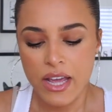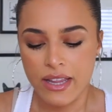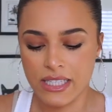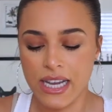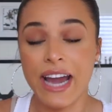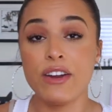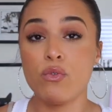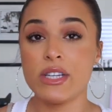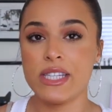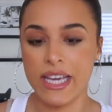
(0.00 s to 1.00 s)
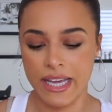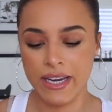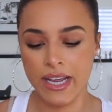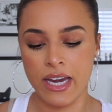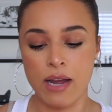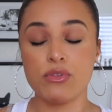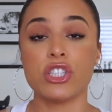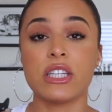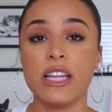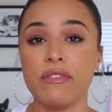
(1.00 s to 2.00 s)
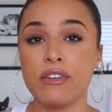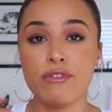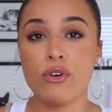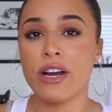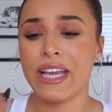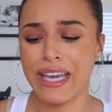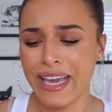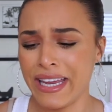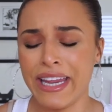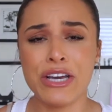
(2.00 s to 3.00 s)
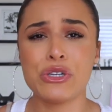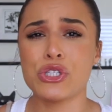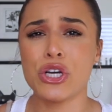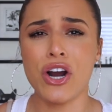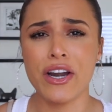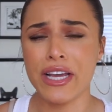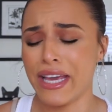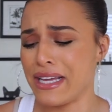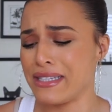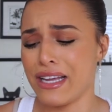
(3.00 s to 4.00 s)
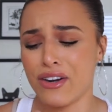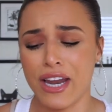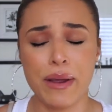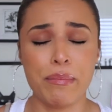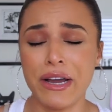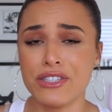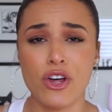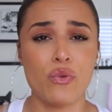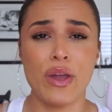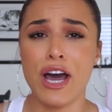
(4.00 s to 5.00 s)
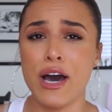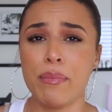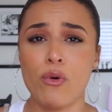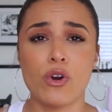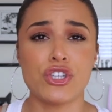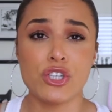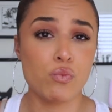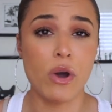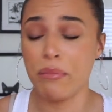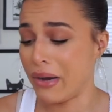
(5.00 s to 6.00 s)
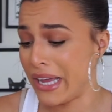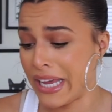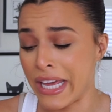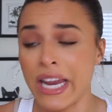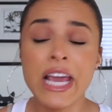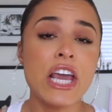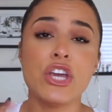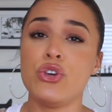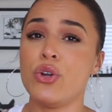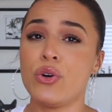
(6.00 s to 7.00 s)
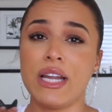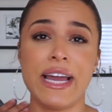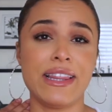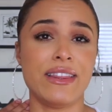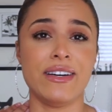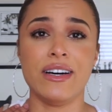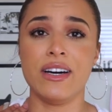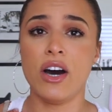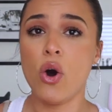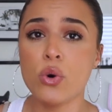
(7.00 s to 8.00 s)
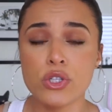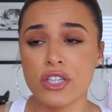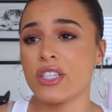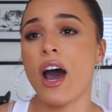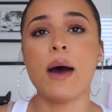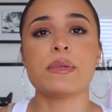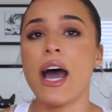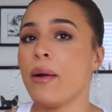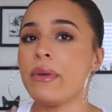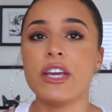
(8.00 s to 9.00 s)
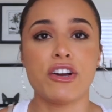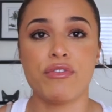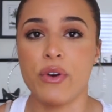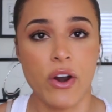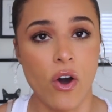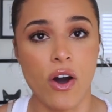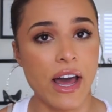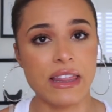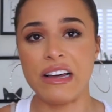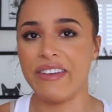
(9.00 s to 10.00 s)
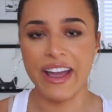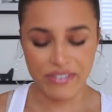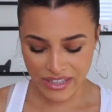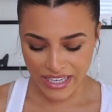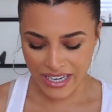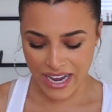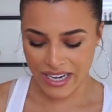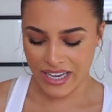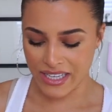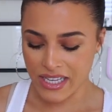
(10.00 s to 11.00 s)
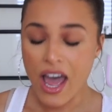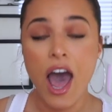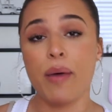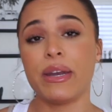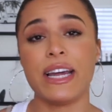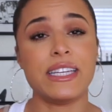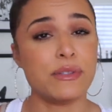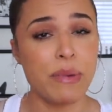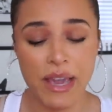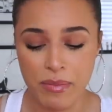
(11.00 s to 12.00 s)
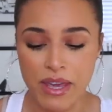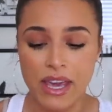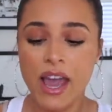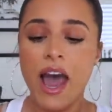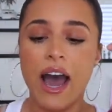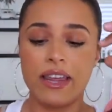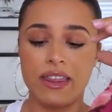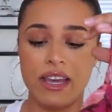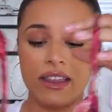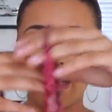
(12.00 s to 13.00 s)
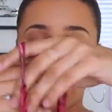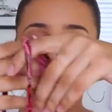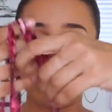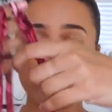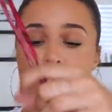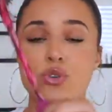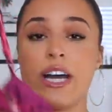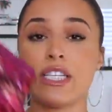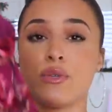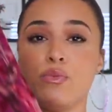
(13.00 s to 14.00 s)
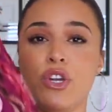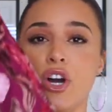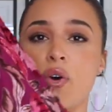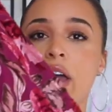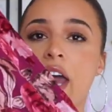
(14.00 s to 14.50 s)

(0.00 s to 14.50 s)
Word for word: that's kind of what's in and I'm just living for it. Kitten heels, cardigans that are like buttoned all the way up or just one button, you know, like the halter tops. I'm here for it all. I love everything 90s. I'm a 90s baby. I think that this dress, you know,